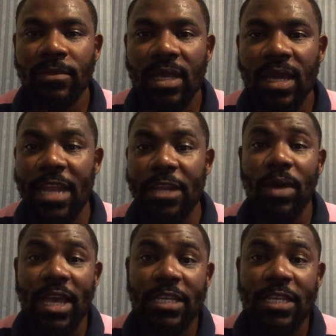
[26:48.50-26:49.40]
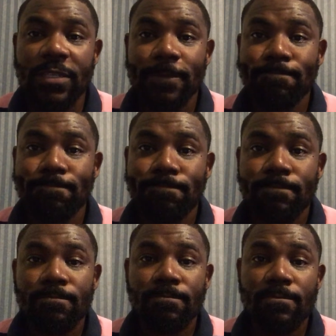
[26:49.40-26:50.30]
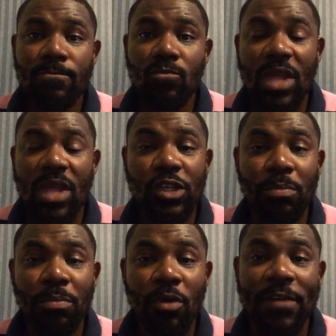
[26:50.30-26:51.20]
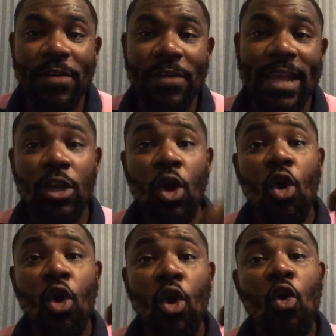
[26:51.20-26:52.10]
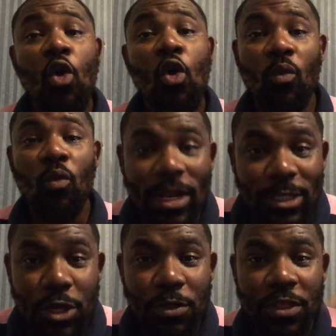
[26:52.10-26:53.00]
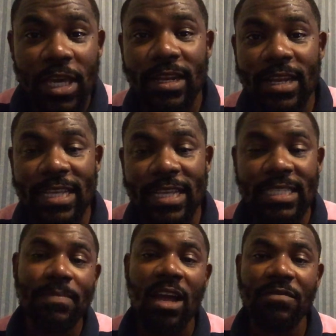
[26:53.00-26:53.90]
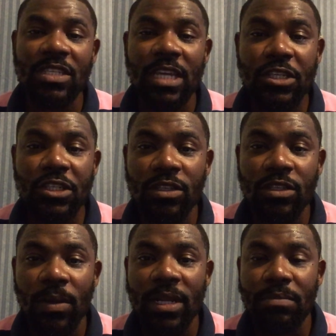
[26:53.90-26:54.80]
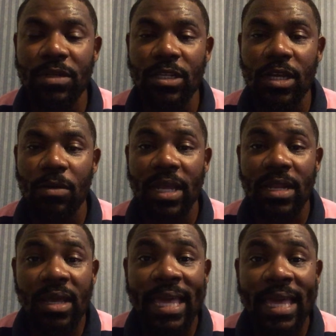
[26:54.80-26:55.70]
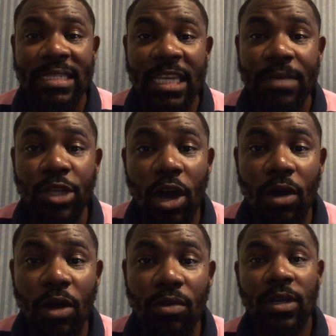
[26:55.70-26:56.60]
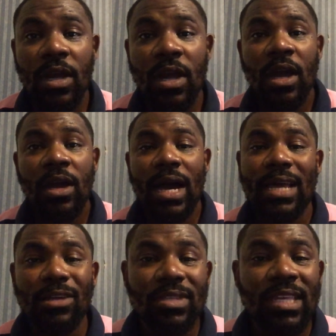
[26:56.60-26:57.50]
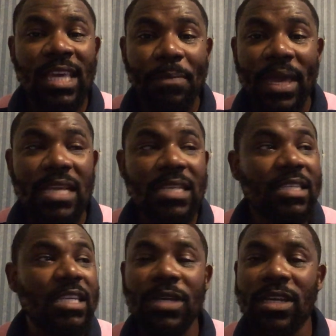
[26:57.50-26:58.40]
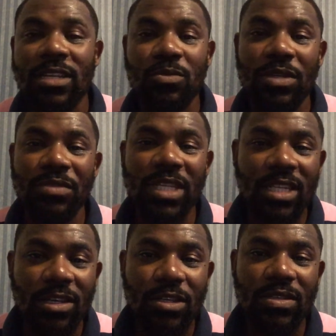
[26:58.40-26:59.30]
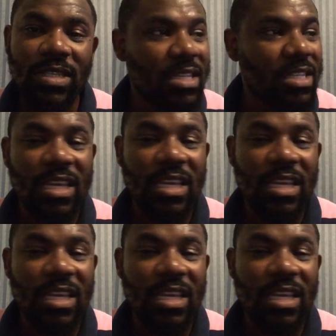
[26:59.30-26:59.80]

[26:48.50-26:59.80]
Anyways, it's your boy Phrankleen. What do you think? Let's keep that conversation going on below, man. Kazim, no, I don't keep AC because we really don't use AC here,